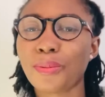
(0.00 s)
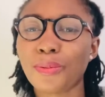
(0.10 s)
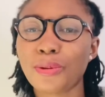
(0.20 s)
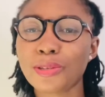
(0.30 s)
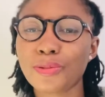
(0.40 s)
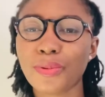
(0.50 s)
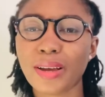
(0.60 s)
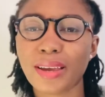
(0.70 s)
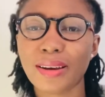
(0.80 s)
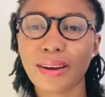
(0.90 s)
Those who
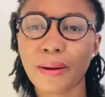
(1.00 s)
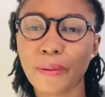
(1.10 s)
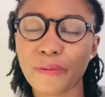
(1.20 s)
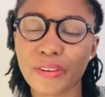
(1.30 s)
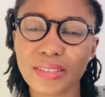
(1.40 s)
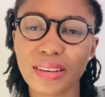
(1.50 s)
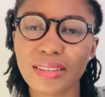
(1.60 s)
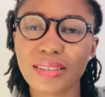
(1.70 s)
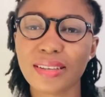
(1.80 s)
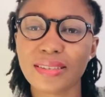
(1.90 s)
work in
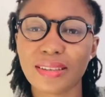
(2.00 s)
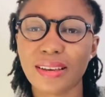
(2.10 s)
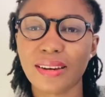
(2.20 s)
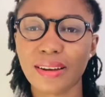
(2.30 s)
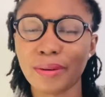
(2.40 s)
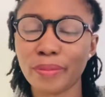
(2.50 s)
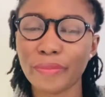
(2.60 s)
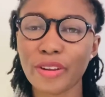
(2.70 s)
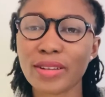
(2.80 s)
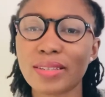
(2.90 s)
facilities and
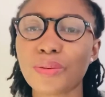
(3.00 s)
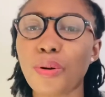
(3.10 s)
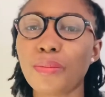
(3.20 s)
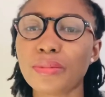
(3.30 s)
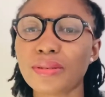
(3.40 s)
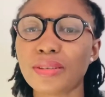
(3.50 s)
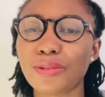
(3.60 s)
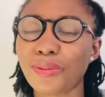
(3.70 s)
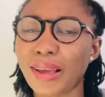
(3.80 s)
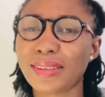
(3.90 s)
nursing homes, you
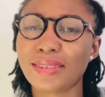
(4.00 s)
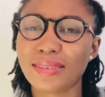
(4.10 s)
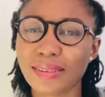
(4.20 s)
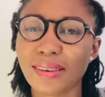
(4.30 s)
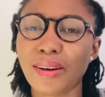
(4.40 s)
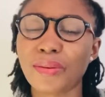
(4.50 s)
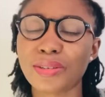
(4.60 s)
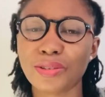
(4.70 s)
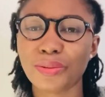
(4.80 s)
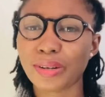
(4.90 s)
do like 16 hours,
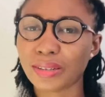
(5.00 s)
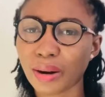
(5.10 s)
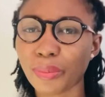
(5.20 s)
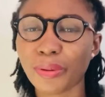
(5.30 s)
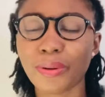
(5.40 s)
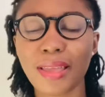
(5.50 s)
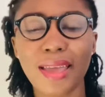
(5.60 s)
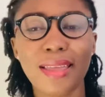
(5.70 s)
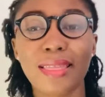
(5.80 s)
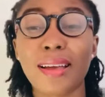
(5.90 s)
you do a double.
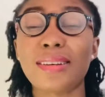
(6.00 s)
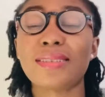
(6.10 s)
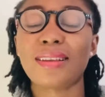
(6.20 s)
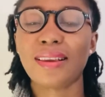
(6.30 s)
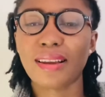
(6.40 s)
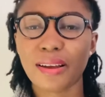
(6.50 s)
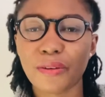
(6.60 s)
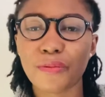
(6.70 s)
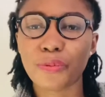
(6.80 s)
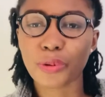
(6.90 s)
That is a lot
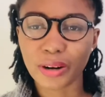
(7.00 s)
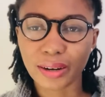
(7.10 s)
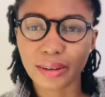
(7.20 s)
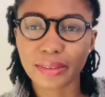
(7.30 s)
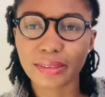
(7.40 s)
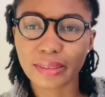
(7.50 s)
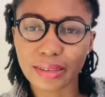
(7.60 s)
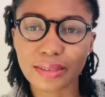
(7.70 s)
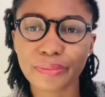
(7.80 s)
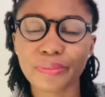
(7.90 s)
of work,
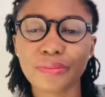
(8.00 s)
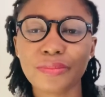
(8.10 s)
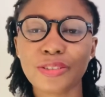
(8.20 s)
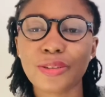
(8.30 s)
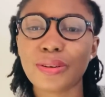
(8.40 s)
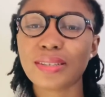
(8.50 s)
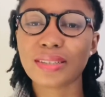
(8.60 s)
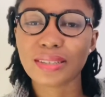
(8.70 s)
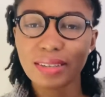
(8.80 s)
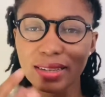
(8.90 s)
yes. So this
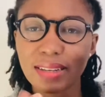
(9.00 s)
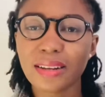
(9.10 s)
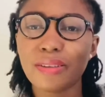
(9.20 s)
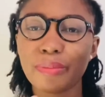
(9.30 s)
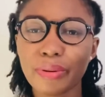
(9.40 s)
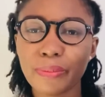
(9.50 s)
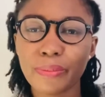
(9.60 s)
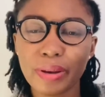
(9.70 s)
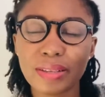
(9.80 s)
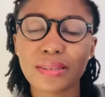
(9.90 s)
is just a little
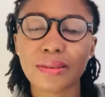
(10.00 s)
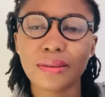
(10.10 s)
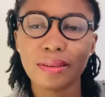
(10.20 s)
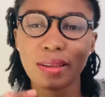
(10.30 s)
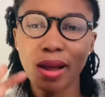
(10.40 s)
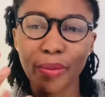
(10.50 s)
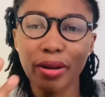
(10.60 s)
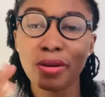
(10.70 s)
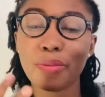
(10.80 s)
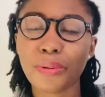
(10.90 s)
bit about
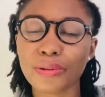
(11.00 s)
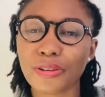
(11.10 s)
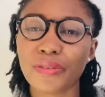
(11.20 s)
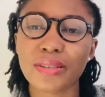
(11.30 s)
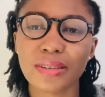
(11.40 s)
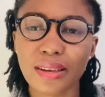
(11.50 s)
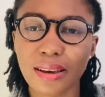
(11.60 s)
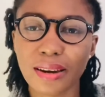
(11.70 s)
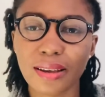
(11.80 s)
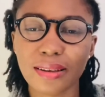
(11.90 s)
the rules of a
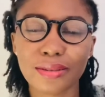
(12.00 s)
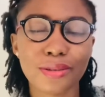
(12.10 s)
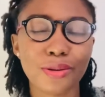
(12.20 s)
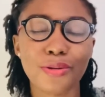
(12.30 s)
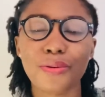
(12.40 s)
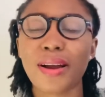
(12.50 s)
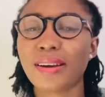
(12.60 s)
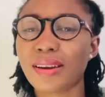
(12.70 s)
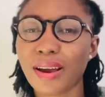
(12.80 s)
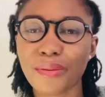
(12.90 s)
CNA. So you're
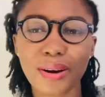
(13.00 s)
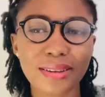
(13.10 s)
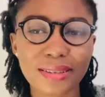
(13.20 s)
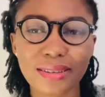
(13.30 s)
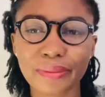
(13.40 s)
running errands,